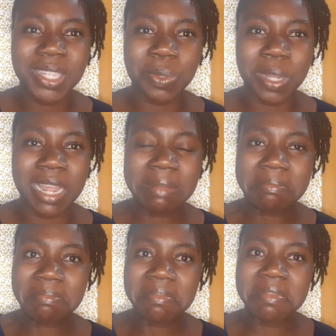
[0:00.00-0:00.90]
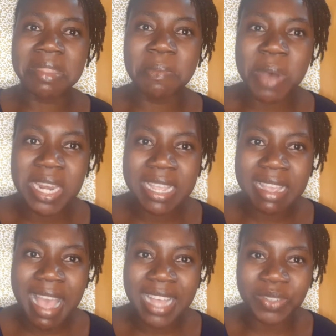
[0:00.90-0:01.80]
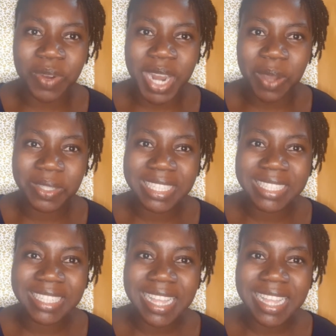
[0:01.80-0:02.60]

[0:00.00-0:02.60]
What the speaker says: sweetie? The money has run out.